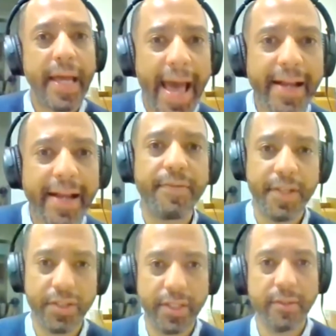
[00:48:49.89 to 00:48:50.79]

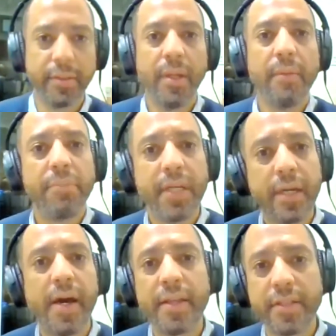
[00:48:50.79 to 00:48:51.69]
Activision
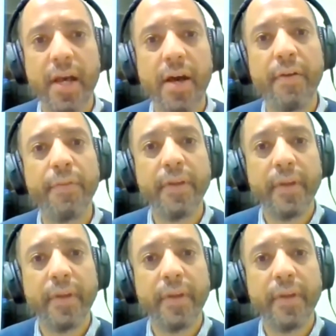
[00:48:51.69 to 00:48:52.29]
because of,